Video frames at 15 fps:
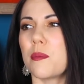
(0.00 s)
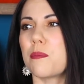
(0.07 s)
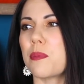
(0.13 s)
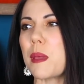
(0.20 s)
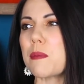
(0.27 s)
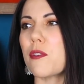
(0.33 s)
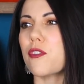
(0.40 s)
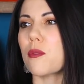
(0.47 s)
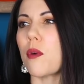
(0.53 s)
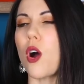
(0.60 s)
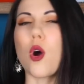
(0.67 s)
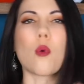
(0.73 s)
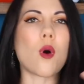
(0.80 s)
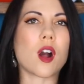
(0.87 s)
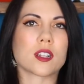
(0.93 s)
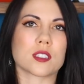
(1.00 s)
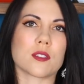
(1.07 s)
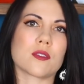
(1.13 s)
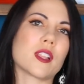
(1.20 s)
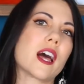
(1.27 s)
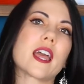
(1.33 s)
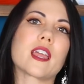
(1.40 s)
people from all walks
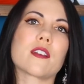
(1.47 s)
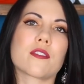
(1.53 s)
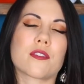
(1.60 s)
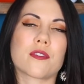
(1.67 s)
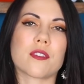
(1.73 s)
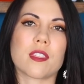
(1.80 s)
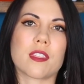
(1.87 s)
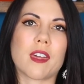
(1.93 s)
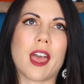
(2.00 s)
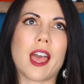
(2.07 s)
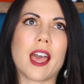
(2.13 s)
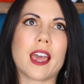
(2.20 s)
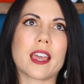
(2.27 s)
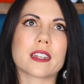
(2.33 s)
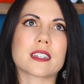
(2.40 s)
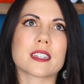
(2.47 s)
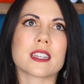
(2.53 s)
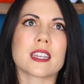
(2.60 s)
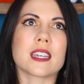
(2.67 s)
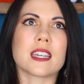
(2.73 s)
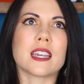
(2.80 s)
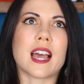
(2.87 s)
of life that
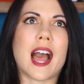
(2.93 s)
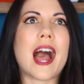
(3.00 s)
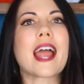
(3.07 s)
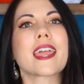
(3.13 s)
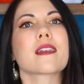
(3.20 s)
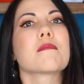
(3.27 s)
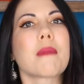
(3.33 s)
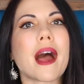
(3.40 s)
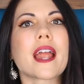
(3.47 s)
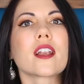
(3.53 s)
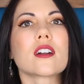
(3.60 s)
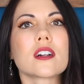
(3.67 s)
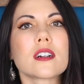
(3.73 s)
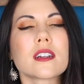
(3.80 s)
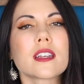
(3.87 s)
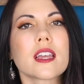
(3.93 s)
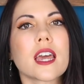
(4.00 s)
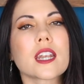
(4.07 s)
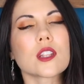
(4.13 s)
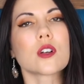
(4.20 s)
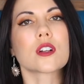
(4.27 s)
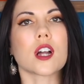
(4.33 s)
I admire
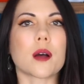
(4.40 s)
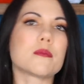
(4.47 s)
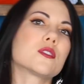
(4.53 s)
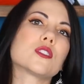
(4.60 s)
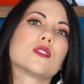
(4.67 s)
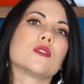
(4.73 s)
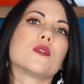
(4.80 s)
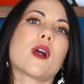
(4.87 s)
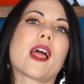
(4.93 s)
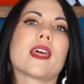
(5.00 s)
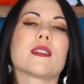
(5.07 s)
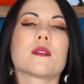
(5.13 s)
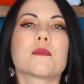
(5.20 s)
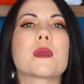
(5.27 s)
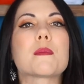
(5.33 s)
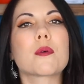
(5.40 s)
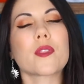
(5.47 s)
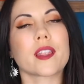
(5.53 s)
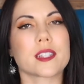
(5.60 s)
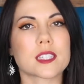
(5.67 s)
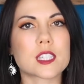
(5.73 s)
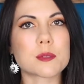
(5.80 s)
and look up to, and people
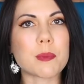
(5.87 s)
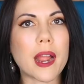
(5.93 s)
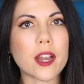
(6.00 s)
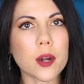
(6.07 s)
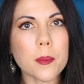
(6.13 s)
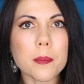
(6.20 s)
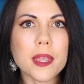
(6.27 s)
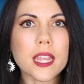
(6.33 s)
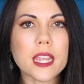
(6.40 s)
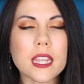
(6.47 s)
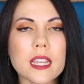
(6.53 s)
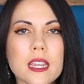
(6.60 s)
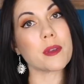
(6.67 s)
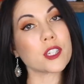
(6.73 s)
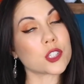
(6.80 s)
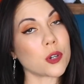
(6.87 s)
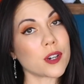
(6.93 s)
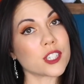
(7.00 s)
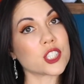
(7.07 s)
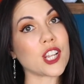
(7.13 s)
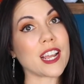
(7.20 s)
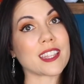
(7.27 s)
that inspire me. So be sure
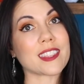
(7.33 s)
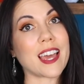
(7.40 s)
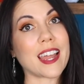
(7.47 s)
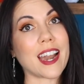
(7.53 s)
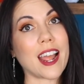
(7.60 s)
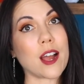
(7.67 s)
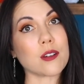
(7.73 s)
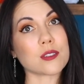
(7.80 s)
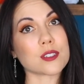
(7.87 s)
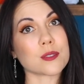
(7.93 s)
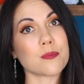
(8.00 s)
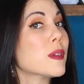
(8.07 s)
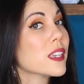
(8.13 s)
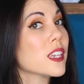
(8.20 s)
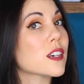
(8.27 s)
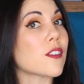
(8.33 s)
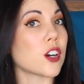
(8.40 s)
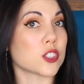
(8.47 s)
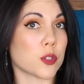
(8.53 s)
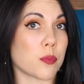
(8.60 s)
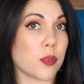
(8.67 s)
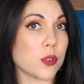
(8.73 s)
to check that out. And speaking of
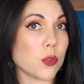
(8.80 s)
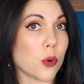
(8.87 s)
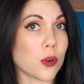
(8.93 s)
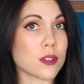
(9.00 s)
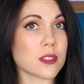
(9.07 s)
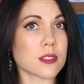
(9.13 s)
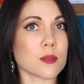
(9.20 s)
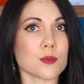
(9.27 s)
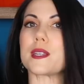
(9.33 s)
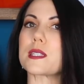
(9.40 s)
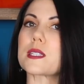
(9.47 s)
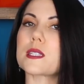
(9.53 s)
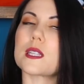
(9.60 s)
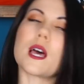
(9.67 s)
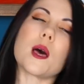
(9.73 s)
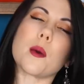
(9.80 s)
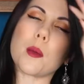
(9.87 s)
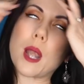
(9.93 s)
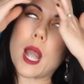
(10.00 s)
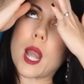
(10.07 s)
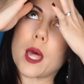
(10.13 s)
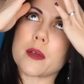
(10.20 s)
entrepreneurs, this
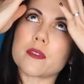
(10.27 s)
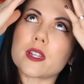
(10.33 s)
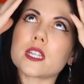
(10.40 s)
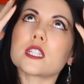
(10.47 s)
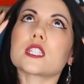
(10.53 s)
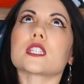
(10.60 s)
lovely